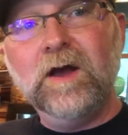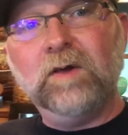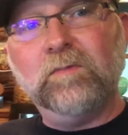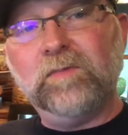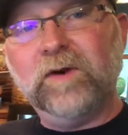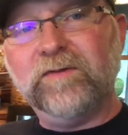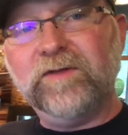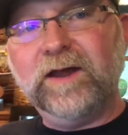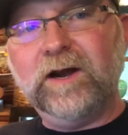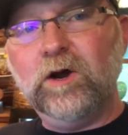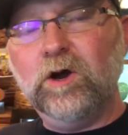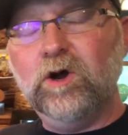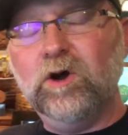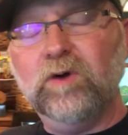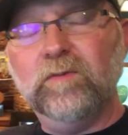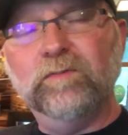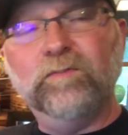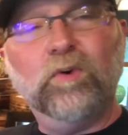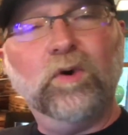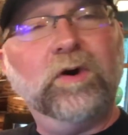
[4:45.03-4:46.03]
Brought that
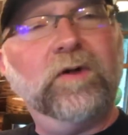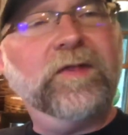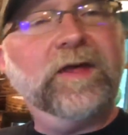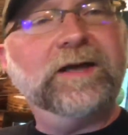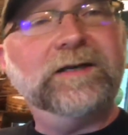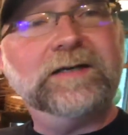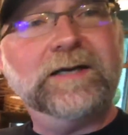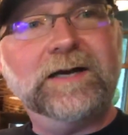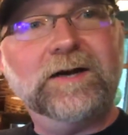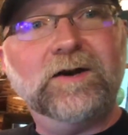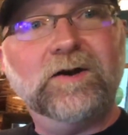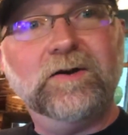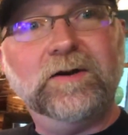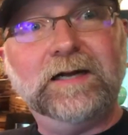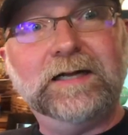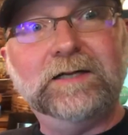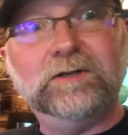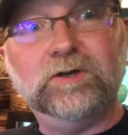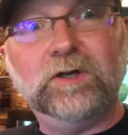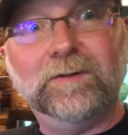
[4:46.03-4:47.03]
home, boiled that down, and
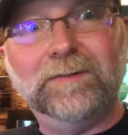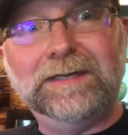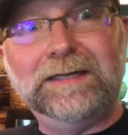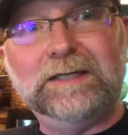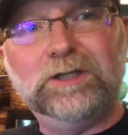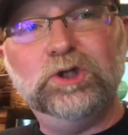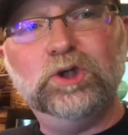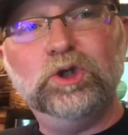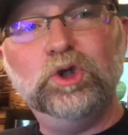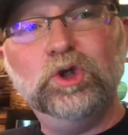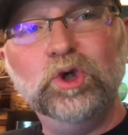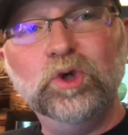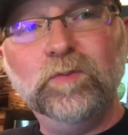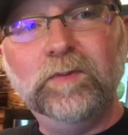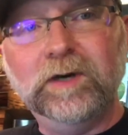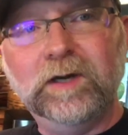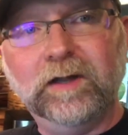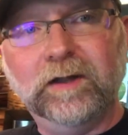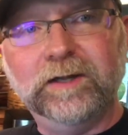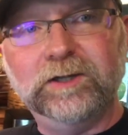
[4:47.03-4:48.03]
it's going to be super
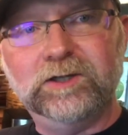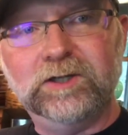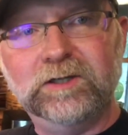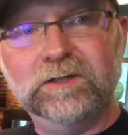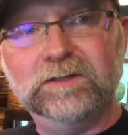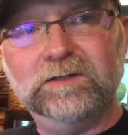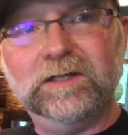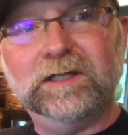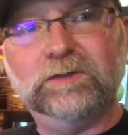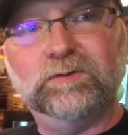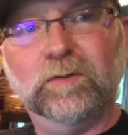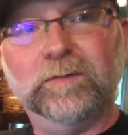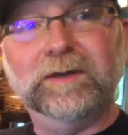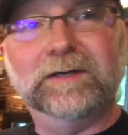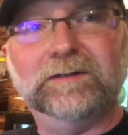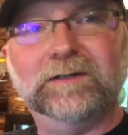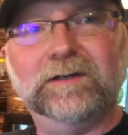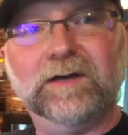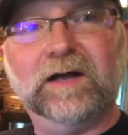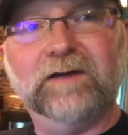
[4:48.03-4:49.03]
delicious. That's what
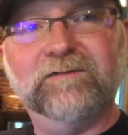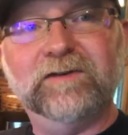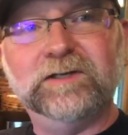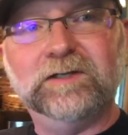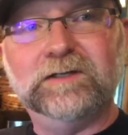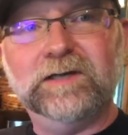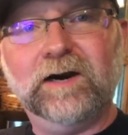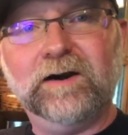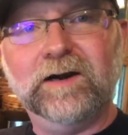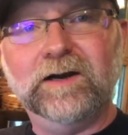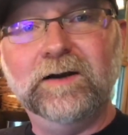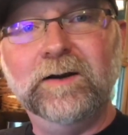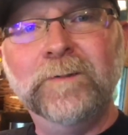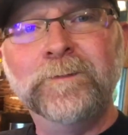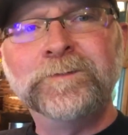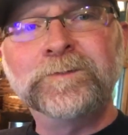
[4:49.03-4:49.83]
makes it not vegetarian.